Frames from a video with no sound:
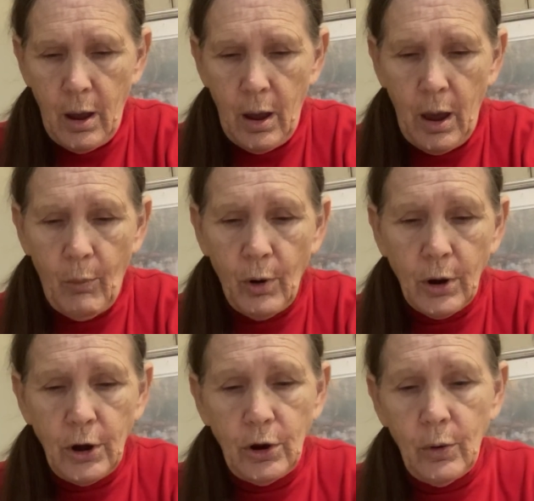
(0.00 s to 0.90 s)
And we're
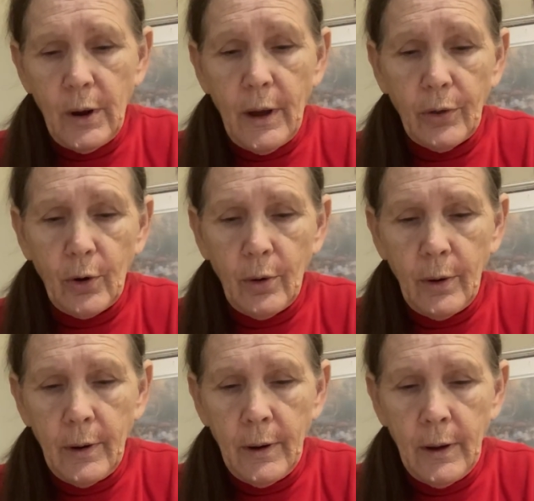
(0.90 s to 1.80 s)
going to do another
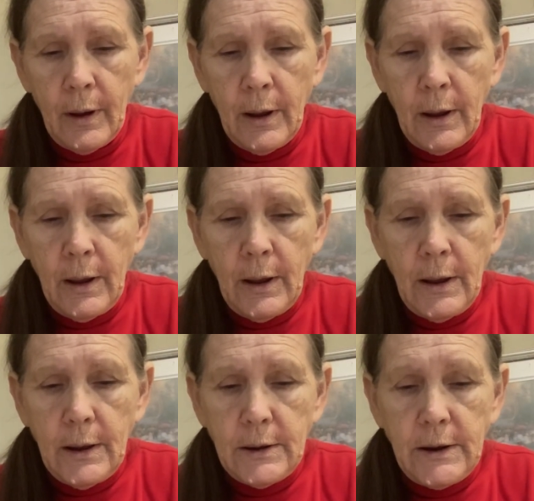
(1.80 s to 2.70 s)

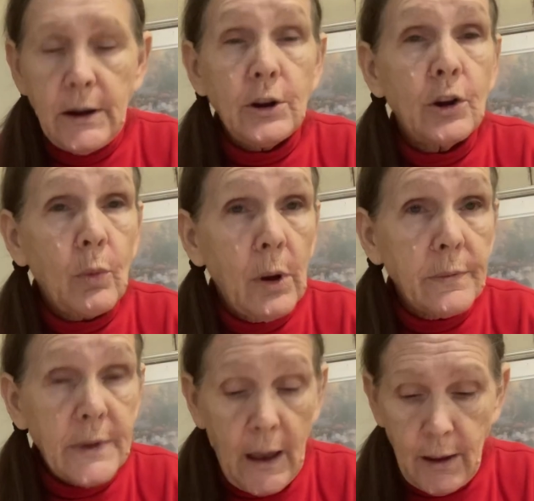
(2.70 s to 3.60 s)
10 to
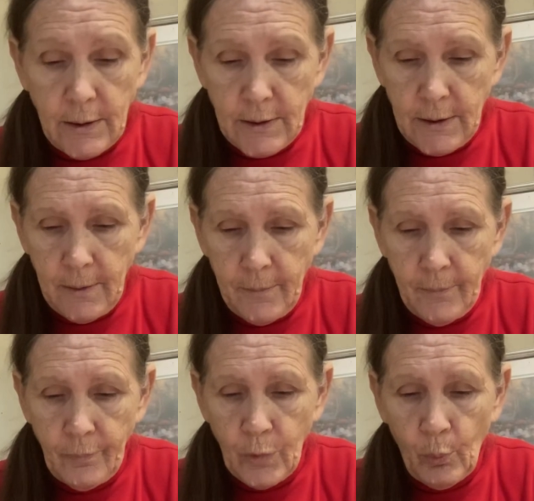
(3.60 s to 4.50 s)
12 seconds
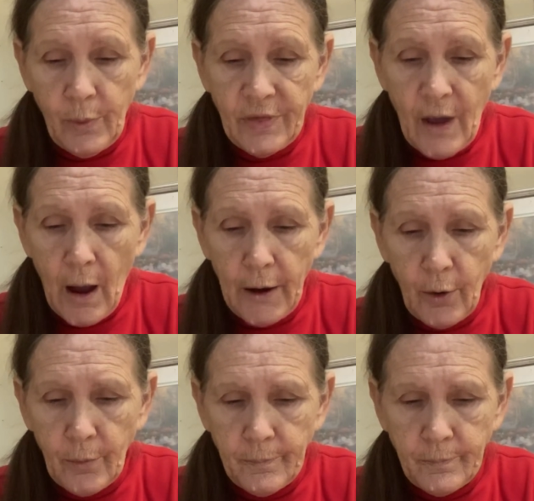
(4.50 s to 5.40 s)
with the iron.